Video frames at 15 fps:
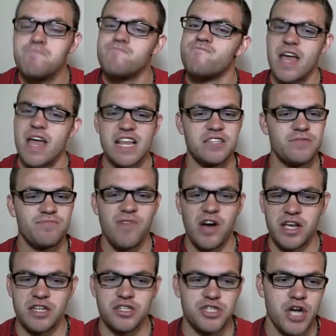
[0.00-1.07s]
And he
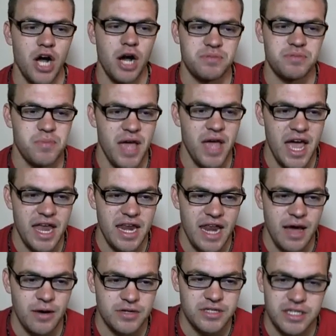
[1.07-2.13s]
fucking jumps, man, and
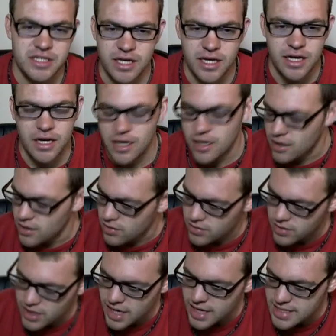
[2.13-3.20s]
I was just like, oh
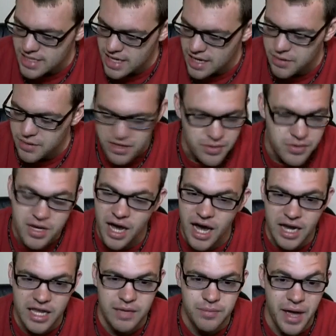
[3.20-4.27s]
god damn it, you
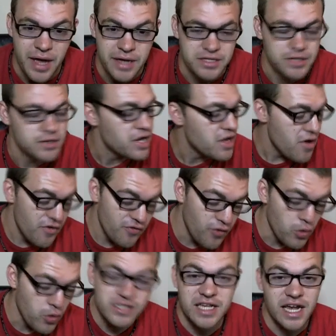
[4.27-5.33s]
cocky bastard.
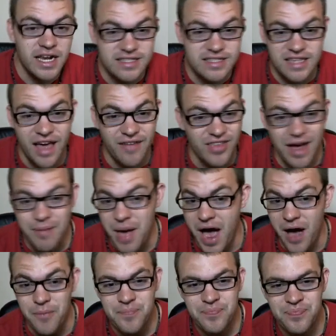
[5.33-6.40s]
40 seconds left, I'm
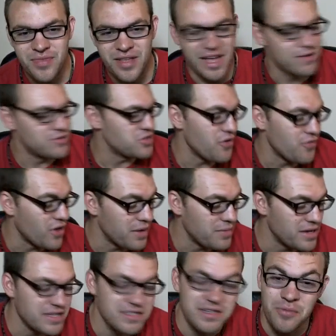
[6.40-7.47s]
out. And it was so funny
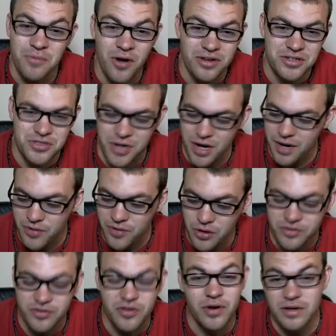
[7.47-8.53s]
because I walked straight up to Ogre
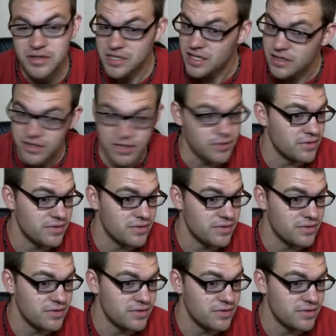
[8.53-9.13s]
2, and I was like, dude,